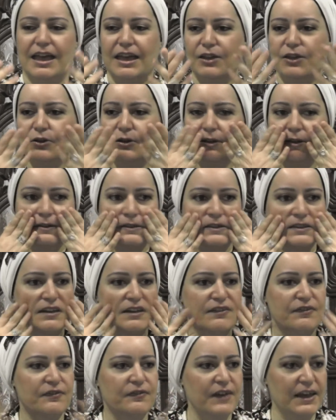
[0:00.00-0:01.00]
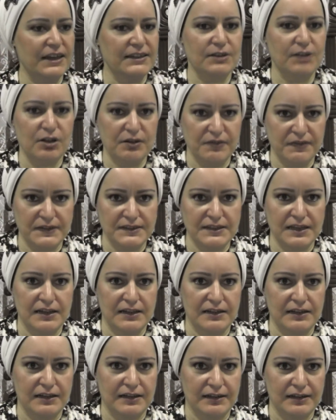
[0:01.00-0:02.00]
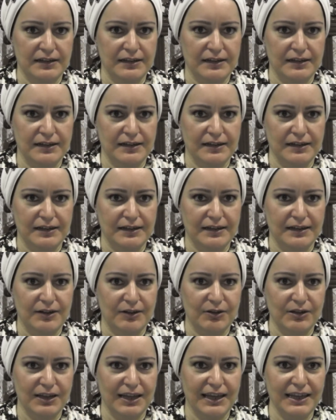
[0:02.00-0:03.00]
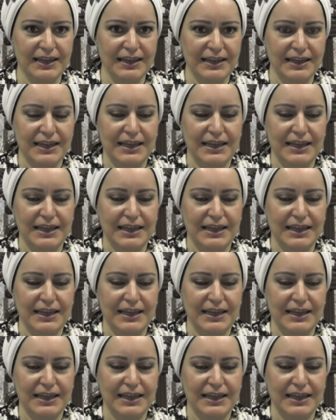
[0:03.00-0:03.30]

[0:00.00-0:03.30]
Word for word: You can see a face all of a sudden. Okay?